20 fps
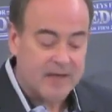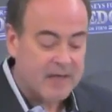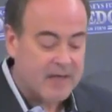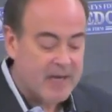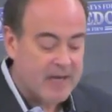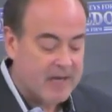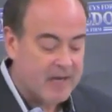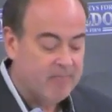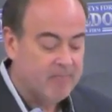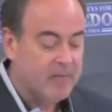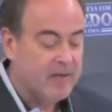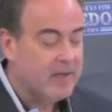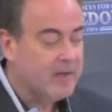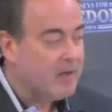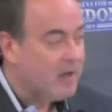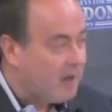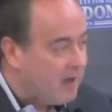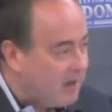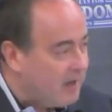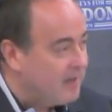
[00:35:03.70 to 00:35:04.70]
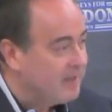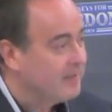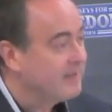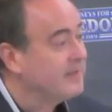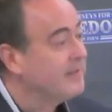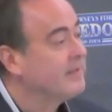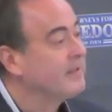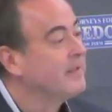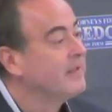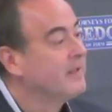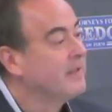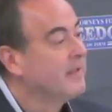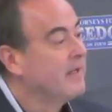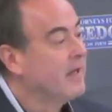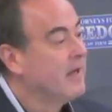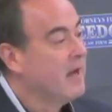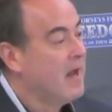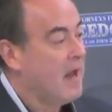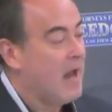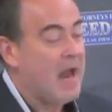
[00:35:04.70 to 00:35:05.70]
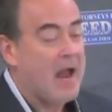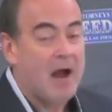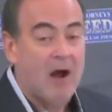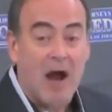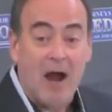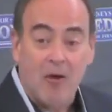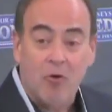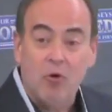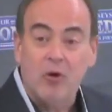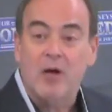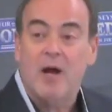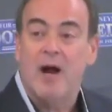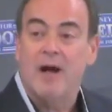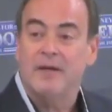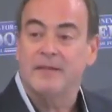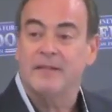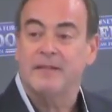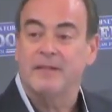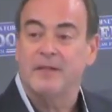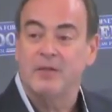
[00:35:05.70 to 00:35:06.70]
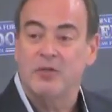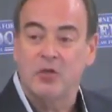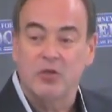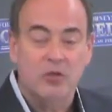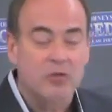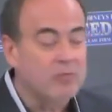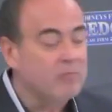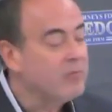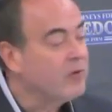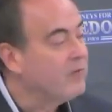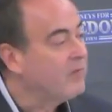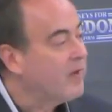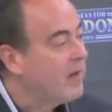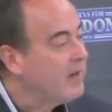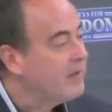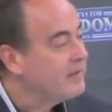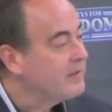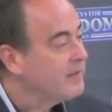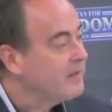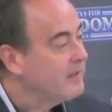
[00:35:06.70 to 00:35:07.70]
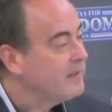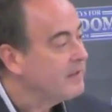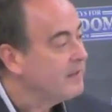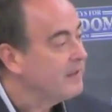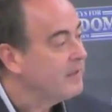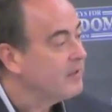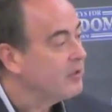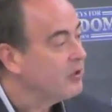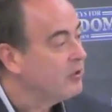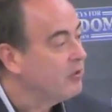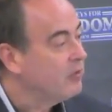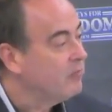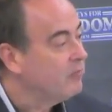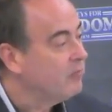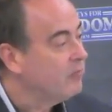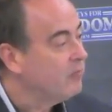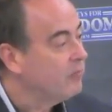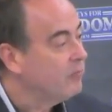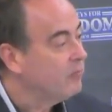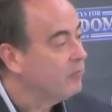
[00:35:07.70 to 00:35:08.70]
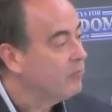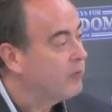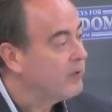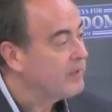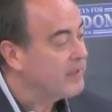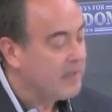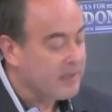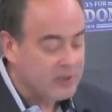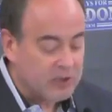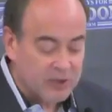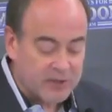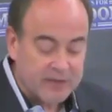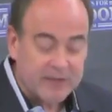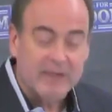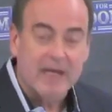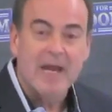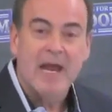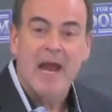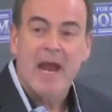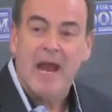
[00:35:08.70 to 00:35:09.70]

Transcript: and it came because our Constitution provides these additional protections,